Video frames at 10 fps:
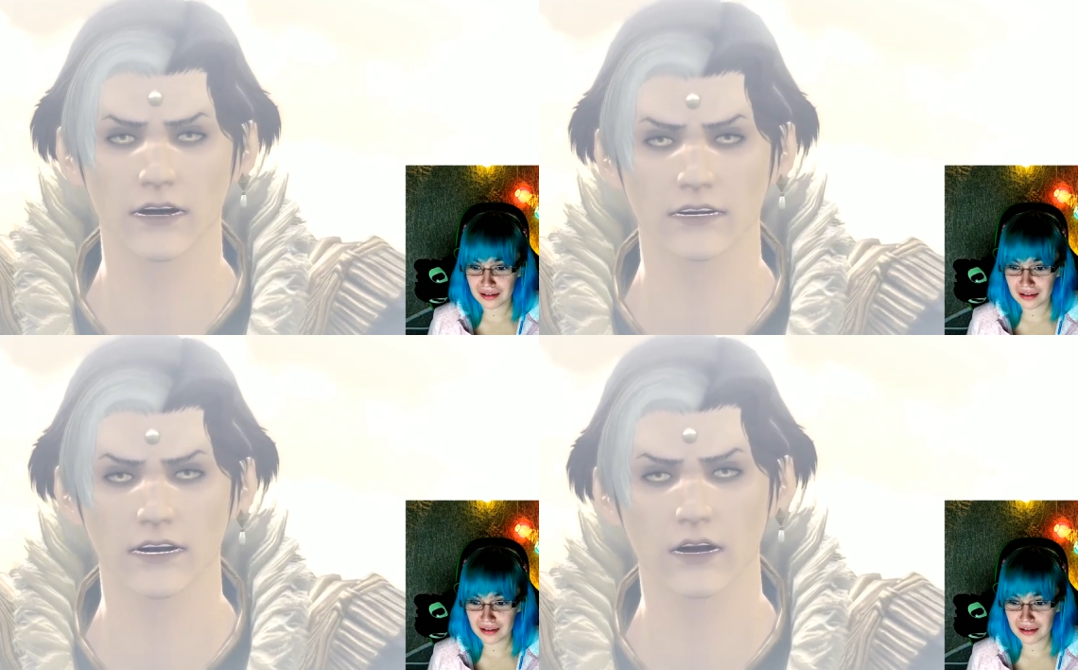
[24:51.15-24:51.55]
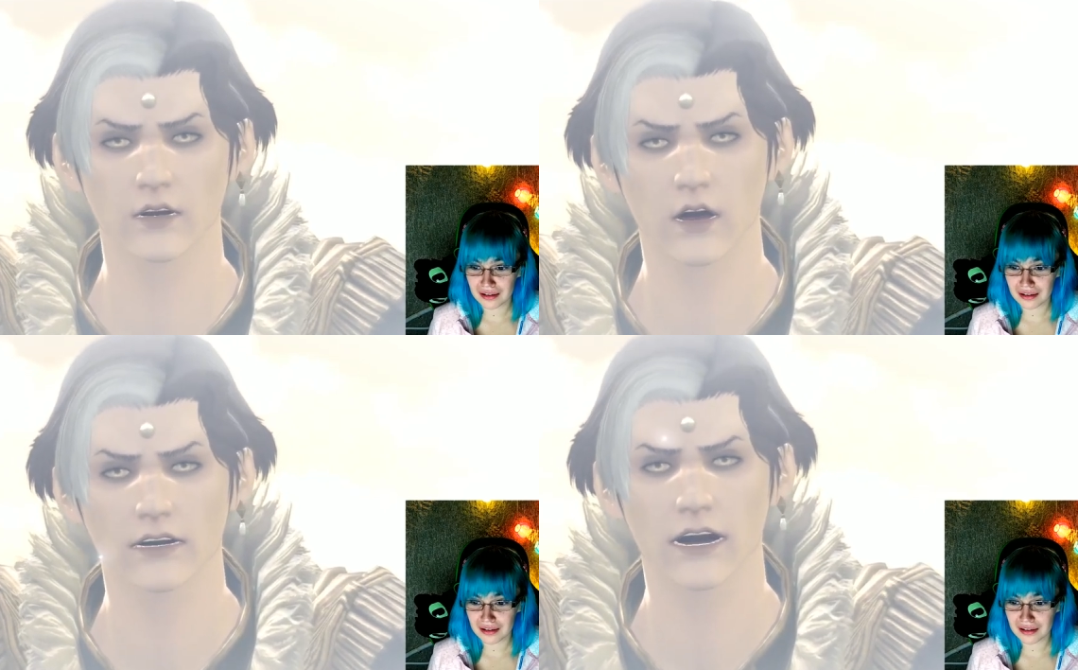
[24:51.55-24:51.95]

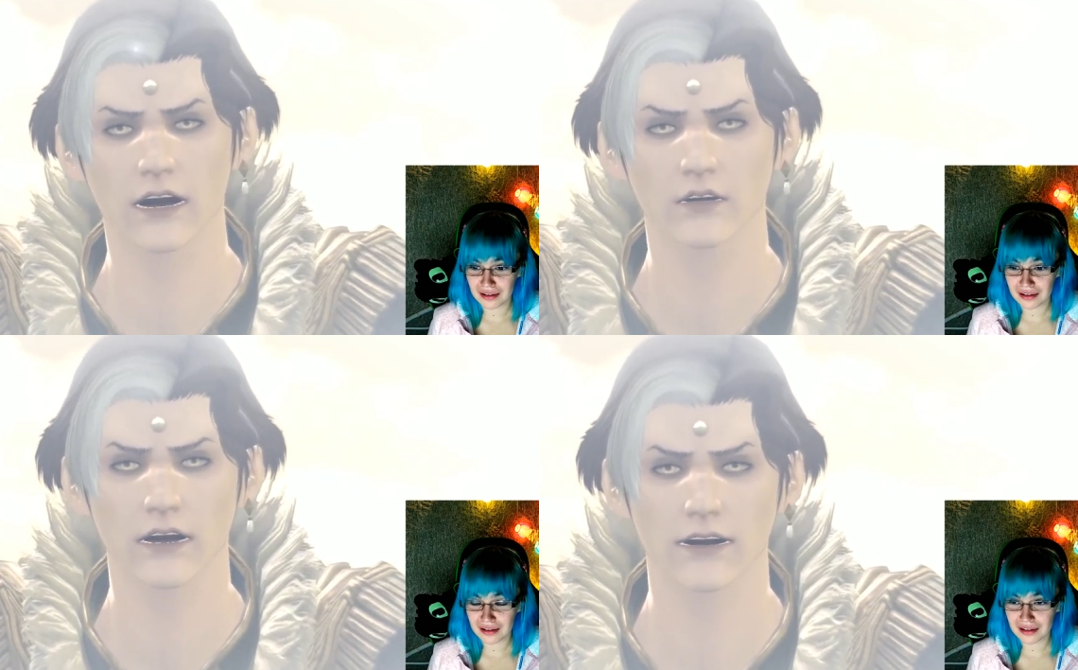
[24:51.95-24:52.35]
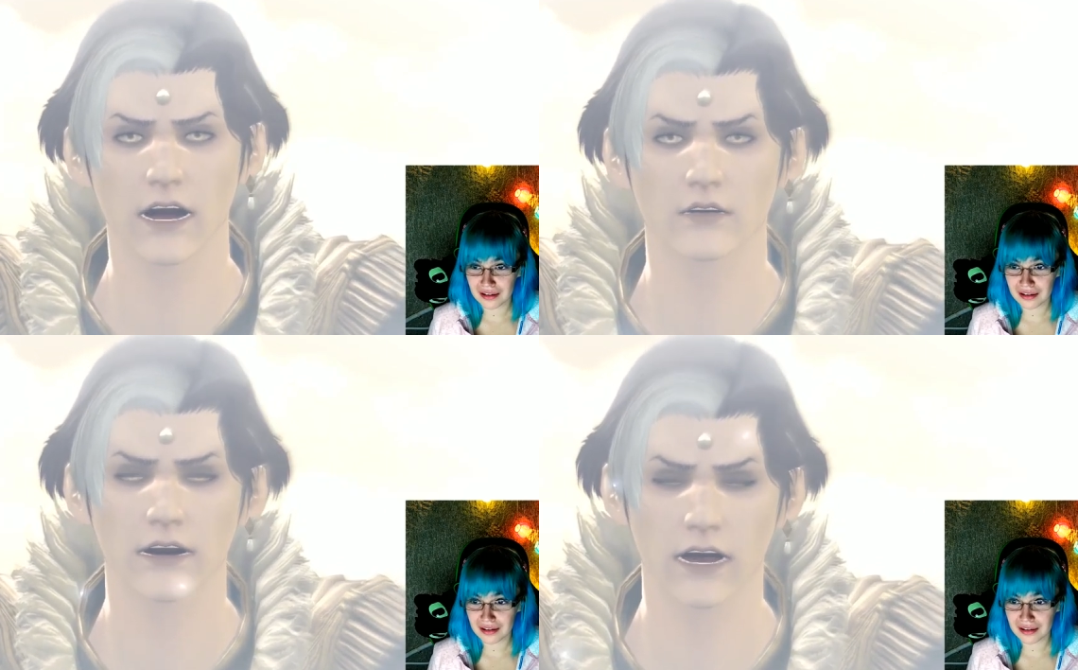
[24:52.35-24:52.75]
Speaker 1: they will
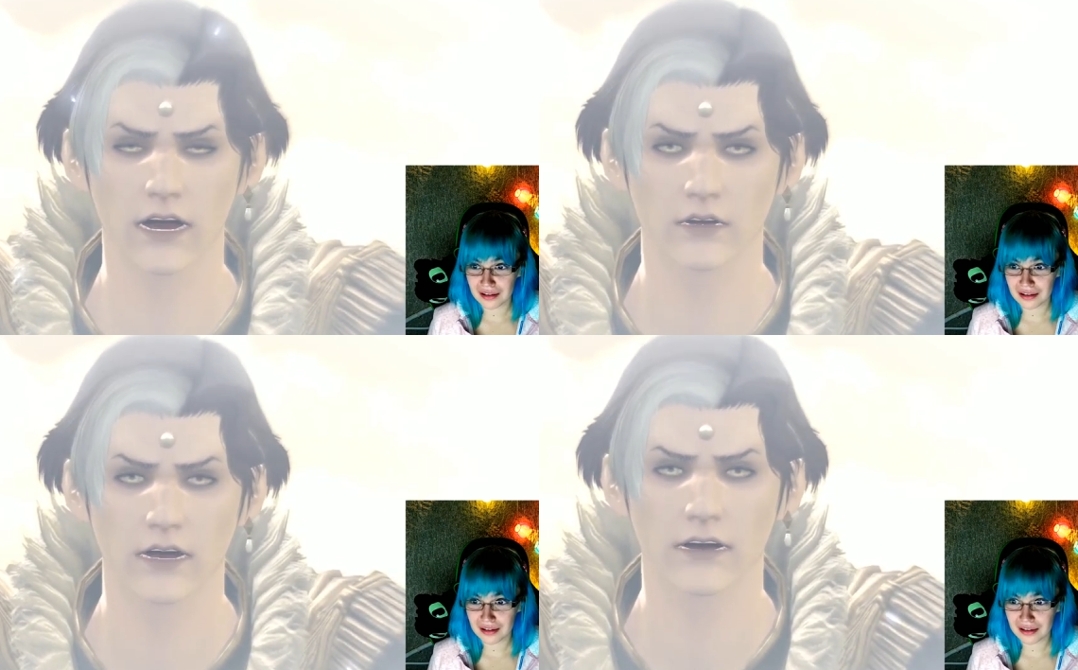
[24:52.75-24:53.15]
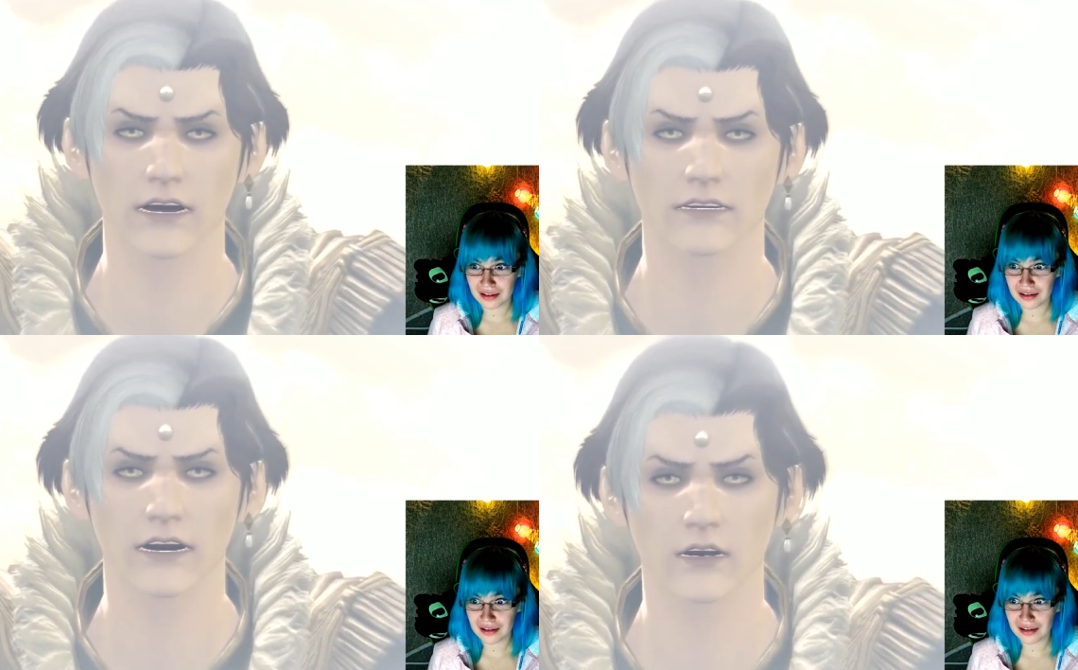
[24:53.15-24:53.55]
quickly know
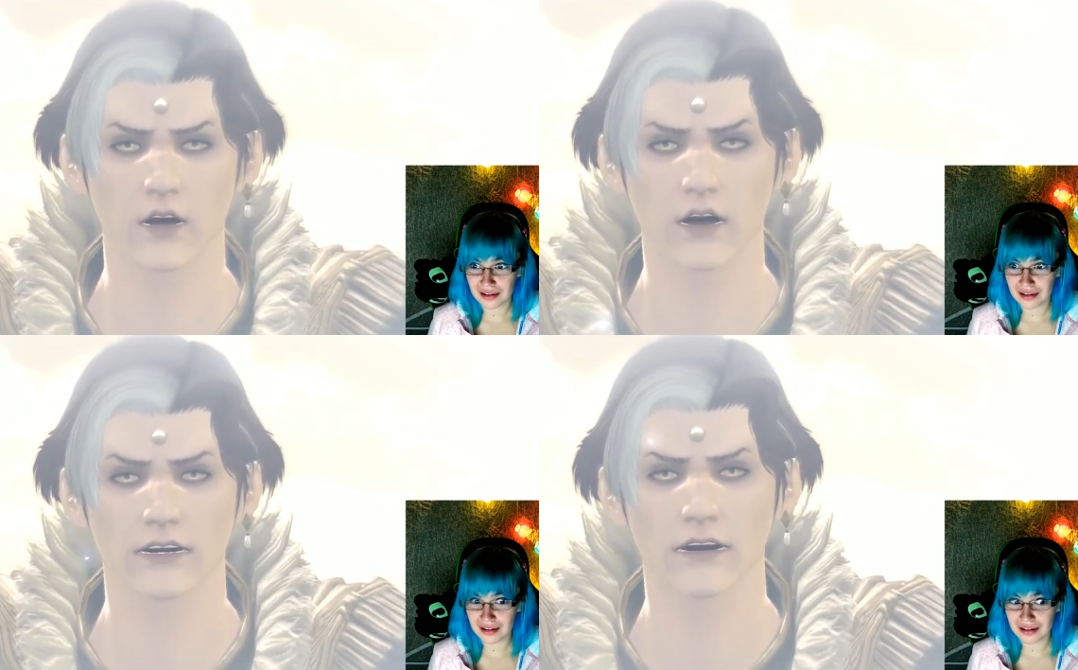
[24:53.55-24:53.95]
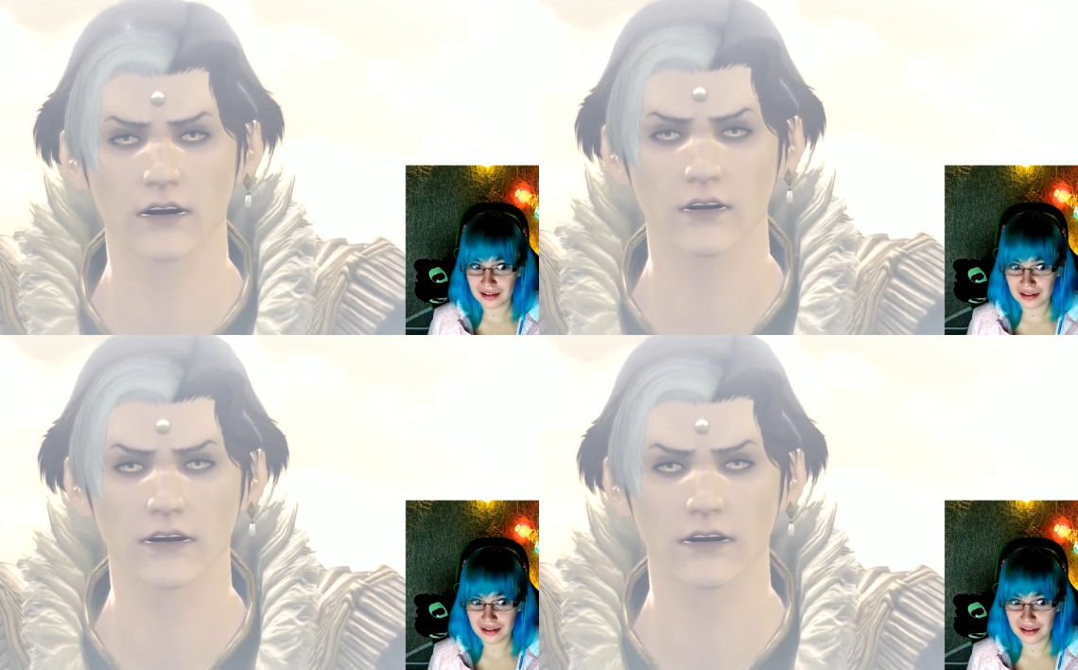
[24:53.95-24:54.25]
despair.